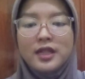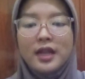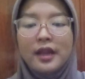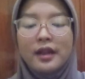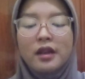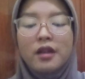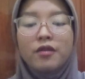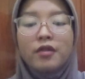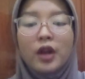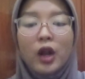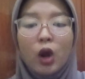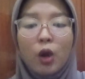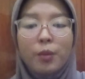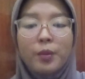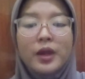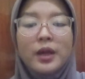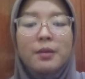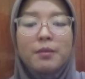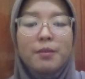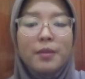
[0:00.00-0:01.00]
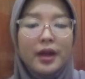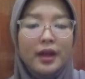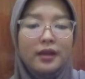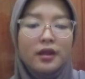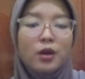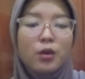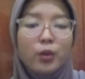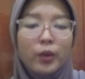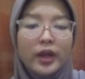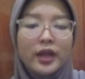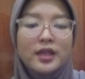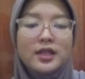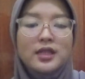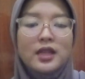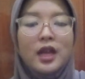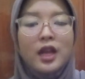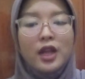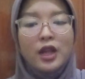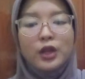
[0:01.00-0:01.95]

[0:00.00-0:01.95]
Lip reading: and developing better ways